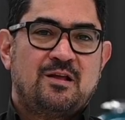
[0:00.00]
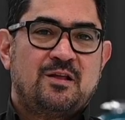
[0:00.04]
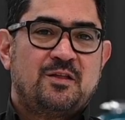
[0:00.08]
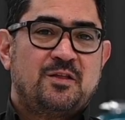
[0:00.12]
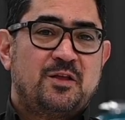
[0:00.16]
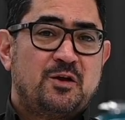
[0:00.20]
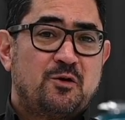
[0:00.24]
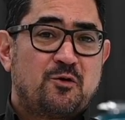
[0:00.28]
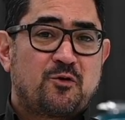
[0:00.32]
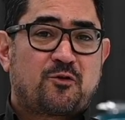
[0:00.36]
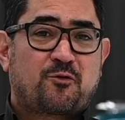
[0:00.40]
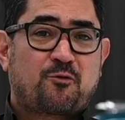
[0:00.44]

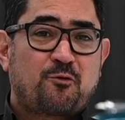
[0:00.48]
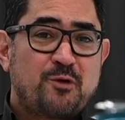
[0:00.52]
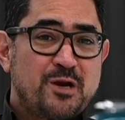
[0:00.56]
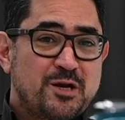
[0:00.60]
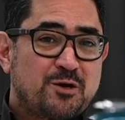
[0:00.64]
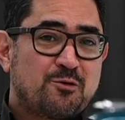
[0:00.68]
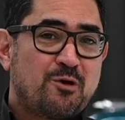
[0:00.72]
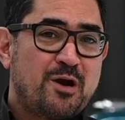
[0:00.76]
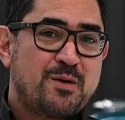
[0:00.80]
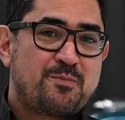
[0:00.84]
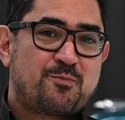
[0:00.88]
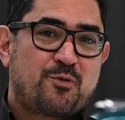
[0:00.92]
There are 3
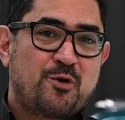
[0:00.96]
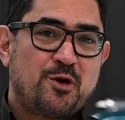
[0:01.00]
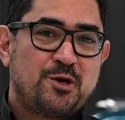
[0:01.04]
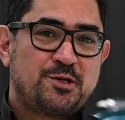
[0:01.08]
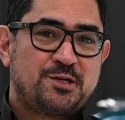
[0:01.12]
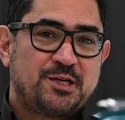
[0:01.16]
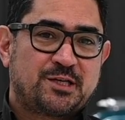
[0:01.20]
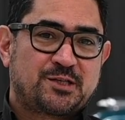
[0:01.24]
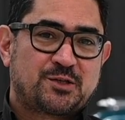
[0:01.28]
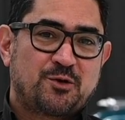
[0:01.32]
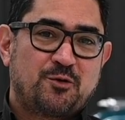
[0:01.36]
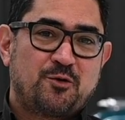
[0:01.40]
great
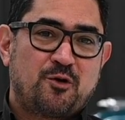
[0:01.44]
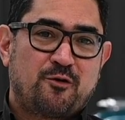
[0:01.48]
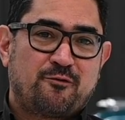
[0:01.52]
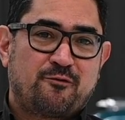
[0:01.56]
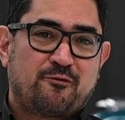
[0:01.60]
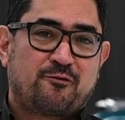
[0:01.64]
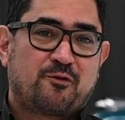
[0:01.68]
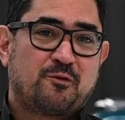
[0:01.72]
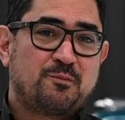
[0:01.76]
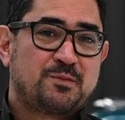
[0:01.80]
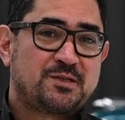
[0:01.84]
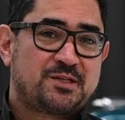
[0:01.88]
projects on offer
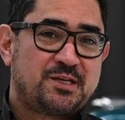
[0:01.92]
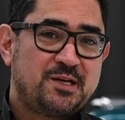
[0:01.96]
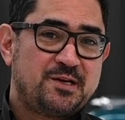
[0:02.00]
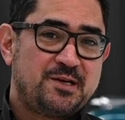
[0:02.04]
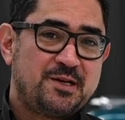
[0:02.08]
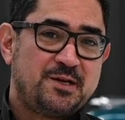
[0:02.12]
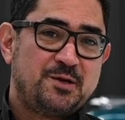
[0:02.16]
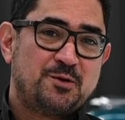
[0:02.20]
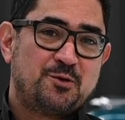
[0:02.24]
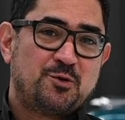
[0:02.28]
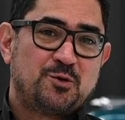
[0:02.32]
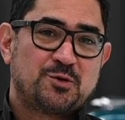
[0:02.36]
from
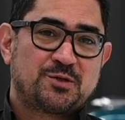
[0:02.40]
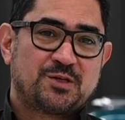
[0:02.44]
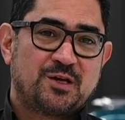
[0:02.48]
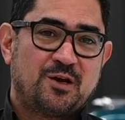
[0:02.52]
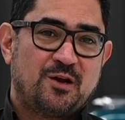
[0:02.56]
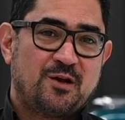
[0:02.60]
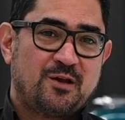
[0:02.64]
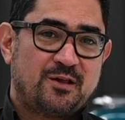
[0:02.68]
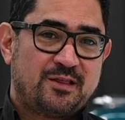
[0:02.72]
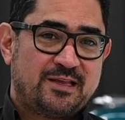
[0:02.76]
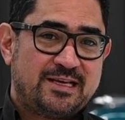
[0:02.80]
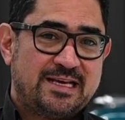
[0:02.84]
Sydney
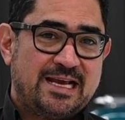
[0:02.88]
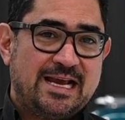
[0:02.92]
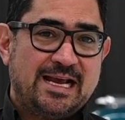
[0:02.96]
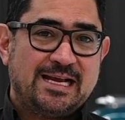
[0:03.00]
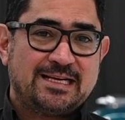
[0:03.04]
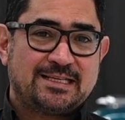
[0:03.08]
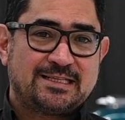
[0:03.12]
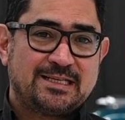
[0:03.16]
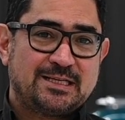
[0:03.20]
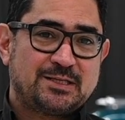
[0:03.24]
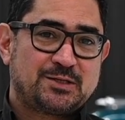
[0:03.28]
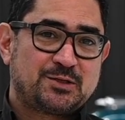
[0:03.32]
also. The
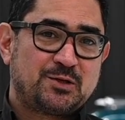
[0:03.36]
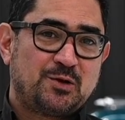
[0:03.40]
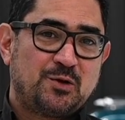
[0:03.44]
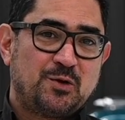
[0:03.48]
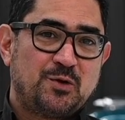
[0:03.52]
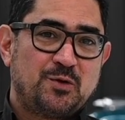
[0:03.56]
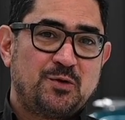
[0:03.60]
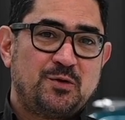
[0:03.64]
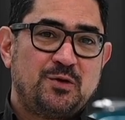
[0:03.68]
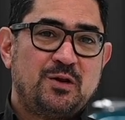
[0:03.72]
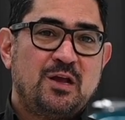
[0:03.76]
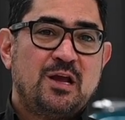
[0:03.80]
SS
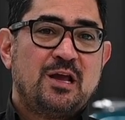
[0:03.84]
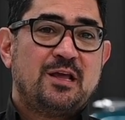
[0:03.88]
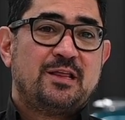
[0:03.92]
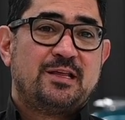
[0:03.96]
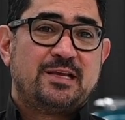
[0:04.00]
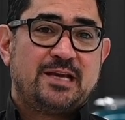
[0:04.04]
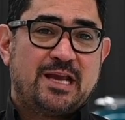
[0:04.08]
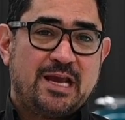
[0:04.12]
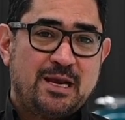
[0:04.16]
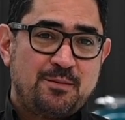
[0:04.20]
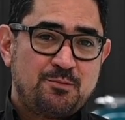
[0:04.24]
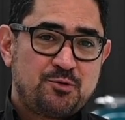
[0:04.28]
Saloon,
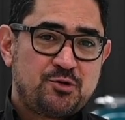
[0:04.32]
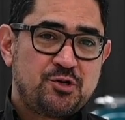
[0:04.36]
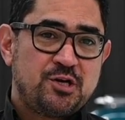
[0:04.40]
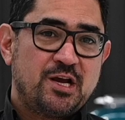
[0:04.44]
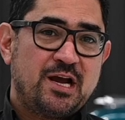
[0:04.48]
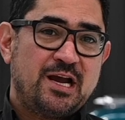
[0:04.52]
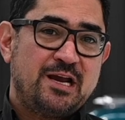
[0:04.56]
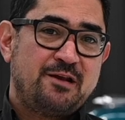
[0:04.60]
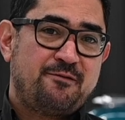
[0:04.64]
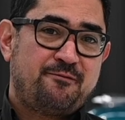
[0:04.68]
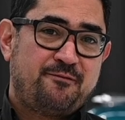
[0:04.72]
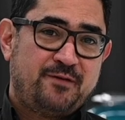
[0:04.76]
the
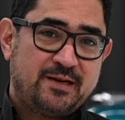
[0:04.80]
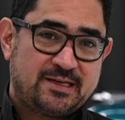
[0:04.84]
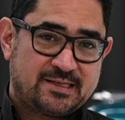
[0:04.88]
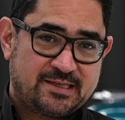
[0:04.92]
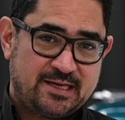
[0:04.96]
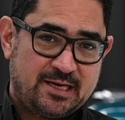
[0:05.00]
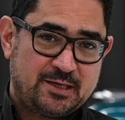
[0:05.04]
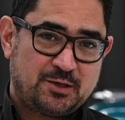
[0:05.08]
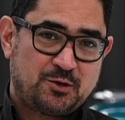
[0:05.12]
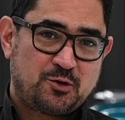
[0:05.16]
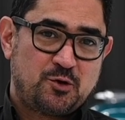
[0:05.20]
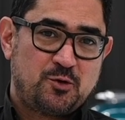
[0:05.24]
MGA
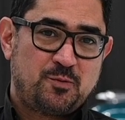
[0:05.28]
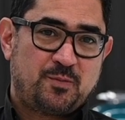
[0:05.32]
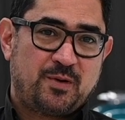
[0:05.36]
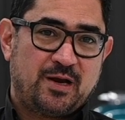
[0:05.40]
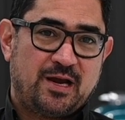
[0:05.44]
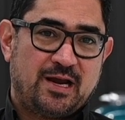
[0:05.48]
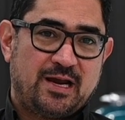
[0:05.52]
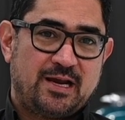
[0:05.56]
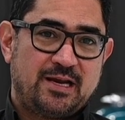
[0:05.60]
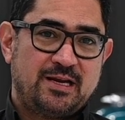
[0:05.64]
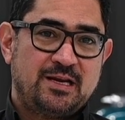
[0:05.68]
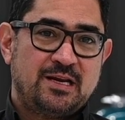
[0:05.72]
Fixhead
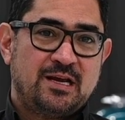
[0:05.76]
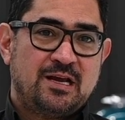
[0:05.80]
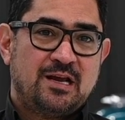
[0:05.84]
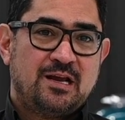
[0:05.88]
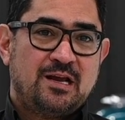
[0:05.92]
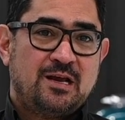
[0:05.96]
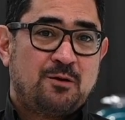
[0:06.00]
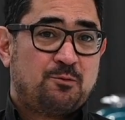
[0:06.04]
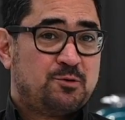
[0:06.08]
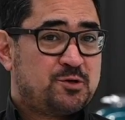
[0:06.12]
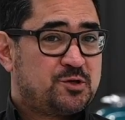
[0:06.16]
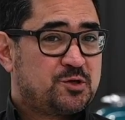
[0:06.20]
Coupe,
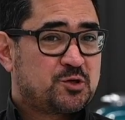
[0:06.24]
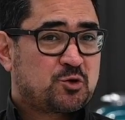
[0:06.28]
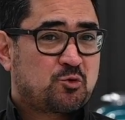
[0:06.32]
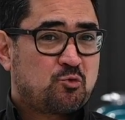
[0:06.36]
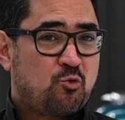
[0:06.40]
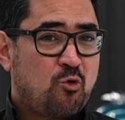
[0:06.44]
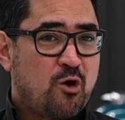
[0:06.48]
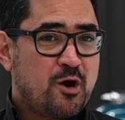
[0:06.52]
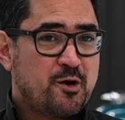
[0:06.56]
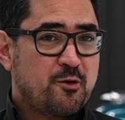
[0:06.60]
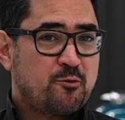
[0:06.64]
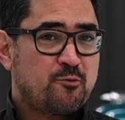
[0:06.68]
which is
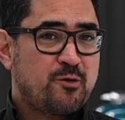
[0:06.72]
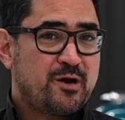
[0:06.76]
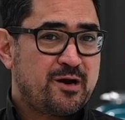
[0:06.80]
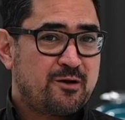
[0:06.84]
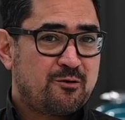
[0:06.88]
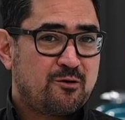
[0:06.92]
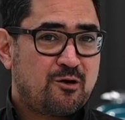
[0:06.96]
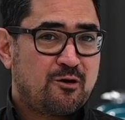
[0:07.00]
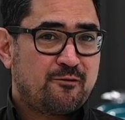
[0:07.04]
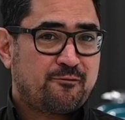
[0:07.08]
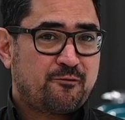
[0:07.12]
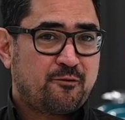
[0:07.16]
quite a
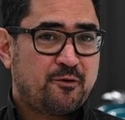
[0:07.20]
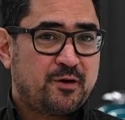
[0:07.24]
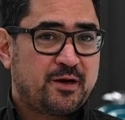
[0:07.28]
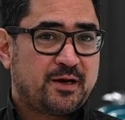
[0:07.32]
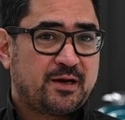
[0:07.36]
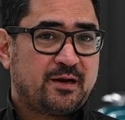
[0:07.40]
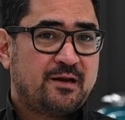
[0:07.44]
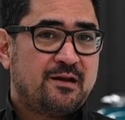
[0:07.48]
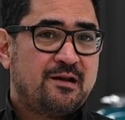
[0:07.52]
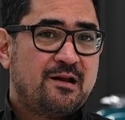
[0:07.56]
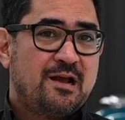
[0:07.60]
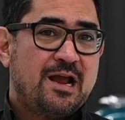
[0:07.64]
rare
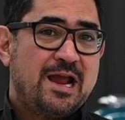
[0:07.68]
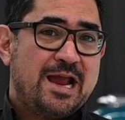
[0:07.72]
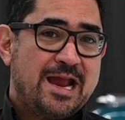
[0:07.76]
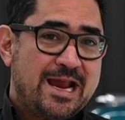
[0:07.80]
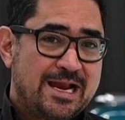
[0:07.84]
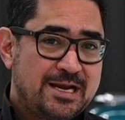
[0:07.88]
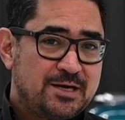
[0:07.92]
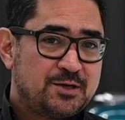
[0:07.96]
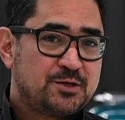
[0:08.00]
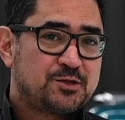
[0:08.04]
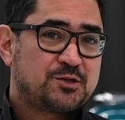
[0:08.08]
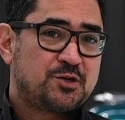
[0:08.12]
offering
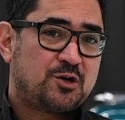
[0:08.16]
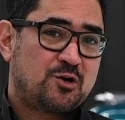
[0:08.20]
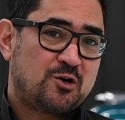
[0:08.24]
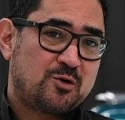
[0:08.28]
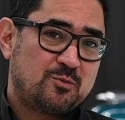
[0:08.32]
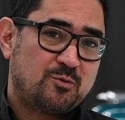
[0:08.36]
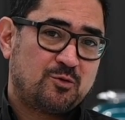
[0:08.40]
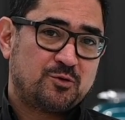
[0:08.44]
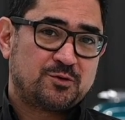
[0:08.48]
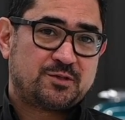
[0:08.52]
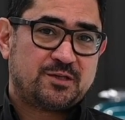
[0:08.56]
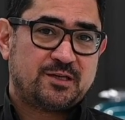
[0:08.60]
and
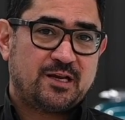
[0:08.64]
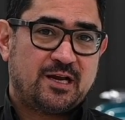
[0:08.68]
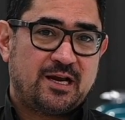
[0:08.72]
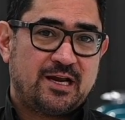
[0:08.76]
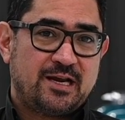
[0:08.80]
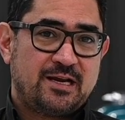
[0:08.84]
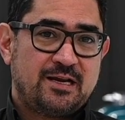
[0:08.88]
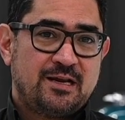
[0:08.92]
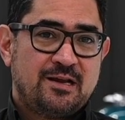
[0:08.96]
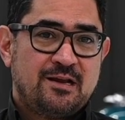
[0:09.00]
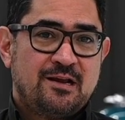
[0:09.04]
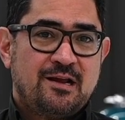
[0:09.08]
desirable
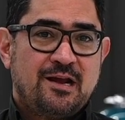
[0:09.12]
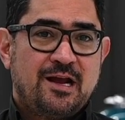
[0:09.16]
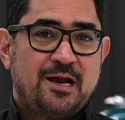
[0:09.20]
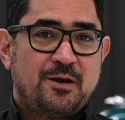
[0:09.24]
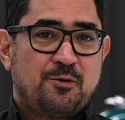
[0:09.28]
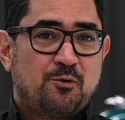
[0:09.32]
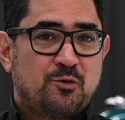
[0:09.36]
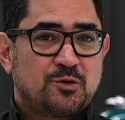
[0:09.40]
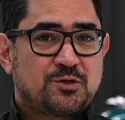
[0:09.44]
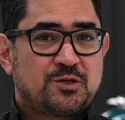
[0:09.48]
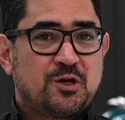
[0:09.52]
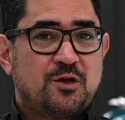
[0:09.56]
today, and
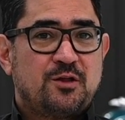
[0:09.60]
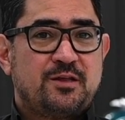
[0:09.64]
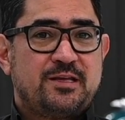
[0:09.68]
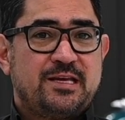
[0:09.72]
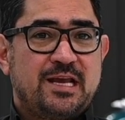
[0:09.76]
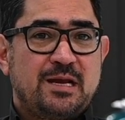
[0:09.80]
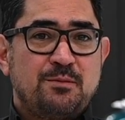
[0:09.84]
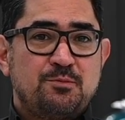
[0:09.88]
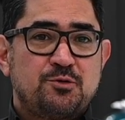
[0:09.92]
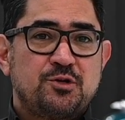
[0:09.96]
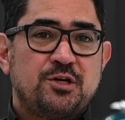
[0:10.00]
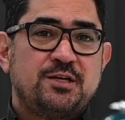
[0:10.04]
also the
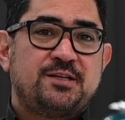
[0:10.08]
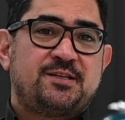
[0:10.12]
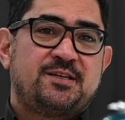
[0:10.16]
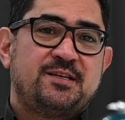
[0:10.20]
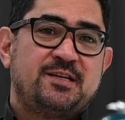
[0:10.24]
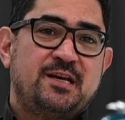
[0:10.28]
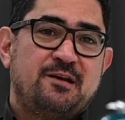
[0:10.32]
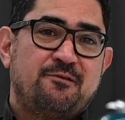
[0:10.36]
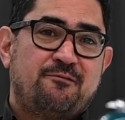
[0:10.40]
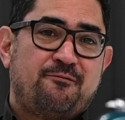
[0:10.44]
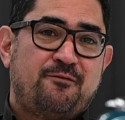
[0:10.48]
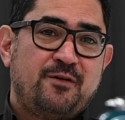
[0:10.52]

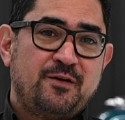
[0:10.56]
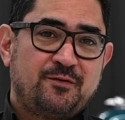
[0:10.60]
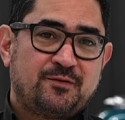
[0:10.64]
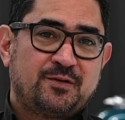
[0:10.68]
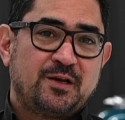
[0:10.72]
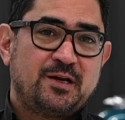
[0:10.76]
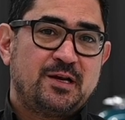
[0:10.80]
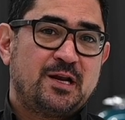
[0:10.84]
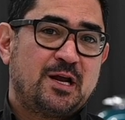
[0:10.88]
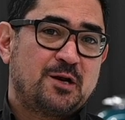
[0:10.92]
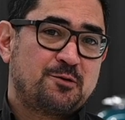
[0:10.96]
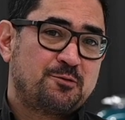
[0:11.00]
MGTF
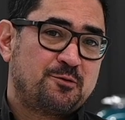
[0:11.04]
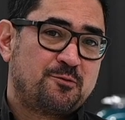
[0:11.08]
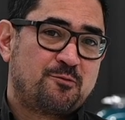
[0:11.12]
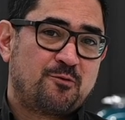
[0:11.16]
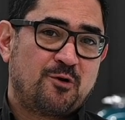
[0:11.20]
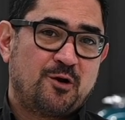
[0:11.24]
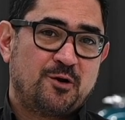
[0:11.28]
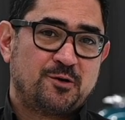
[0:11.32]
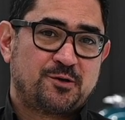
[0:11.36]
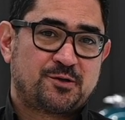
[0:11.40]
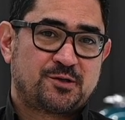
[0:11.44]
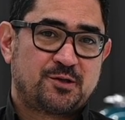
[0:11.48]
1500
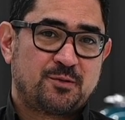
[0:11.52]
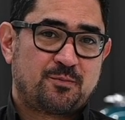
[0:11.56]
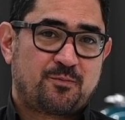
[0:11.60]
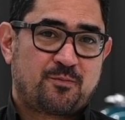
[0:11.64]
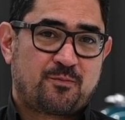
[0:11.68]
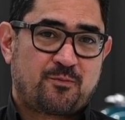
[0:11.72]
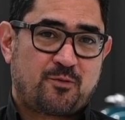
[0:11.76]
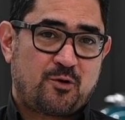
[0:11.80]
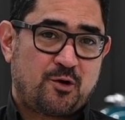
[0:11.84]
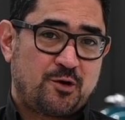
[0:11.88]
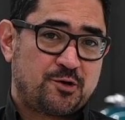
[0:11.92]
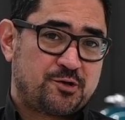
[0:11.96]
Roadster
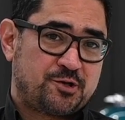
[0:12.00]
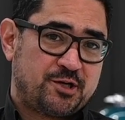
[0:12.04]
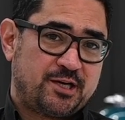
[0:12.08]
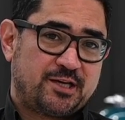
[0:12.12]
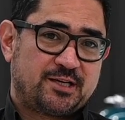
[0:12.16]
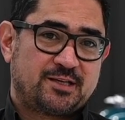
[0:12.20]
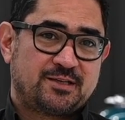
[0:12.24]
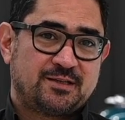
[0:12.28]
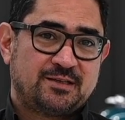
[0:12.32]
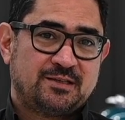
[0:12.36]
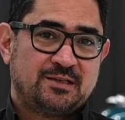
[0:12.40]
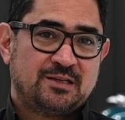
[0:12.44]

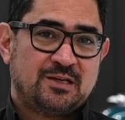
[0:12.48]
project.